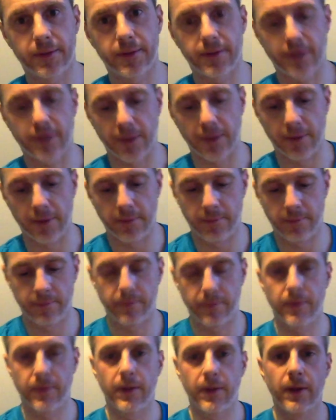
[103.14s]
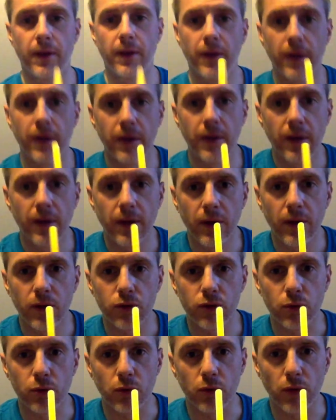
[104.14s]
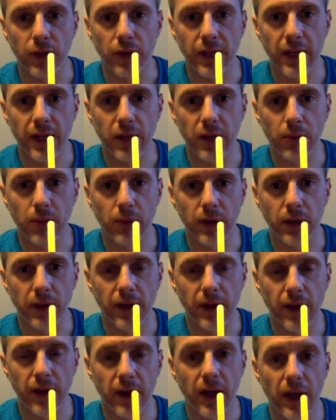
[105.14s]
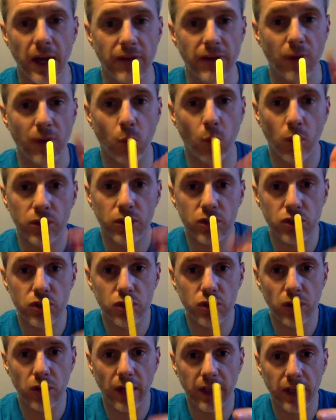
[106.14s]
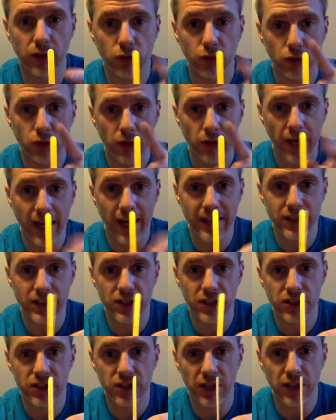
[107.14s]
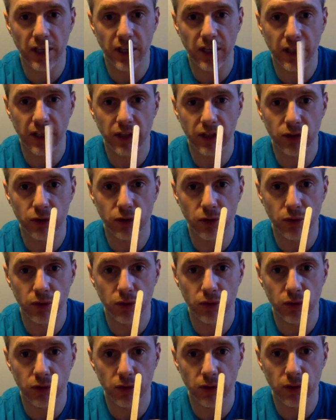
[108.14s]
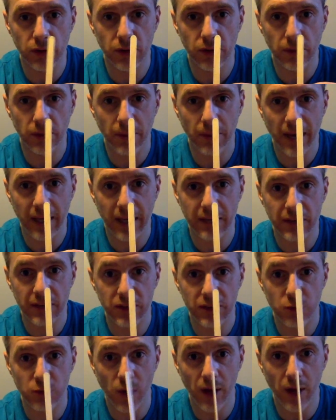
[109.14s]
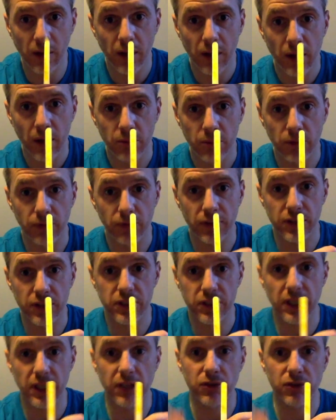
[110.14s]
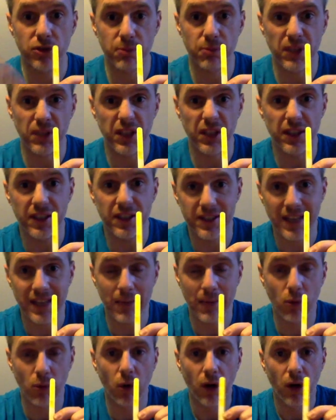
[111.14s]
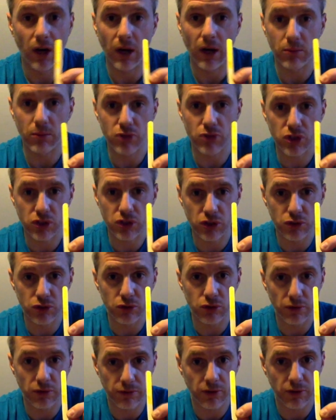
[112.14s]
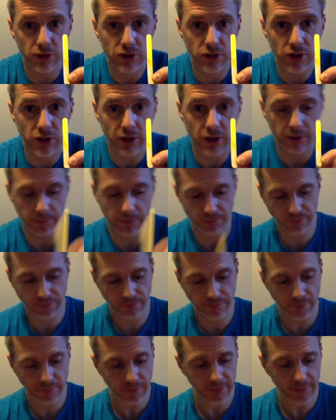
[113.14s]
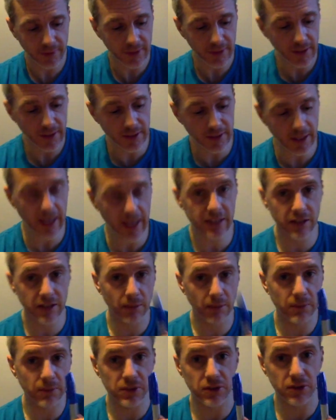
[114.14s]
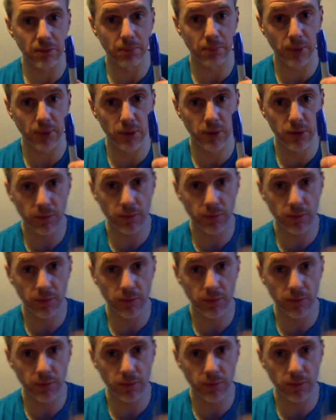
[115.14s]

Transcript: Done. So we've got the yellow body there. If I wanted to, I could do the edges and I could do the back of it as well. But for the sake of speed in this demo, I'm just going to do the front side. Next up is the blue.